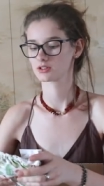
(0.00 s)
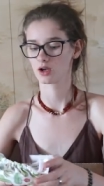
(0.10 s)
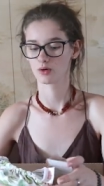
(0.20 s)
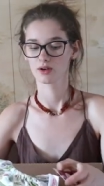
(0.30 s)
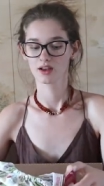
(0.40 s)

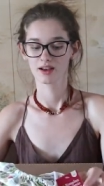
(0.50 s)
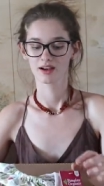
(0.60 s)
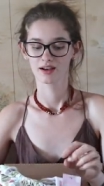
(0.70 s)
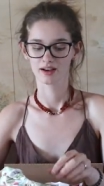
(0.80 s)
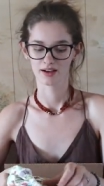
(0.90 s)
So
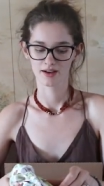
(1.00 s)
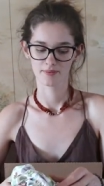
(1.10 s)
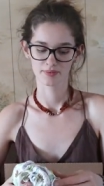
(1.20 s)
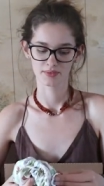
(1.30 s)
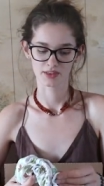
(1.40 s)

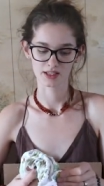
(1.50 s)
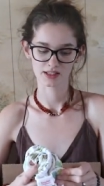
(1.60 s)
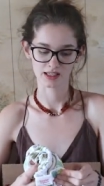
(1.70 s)
this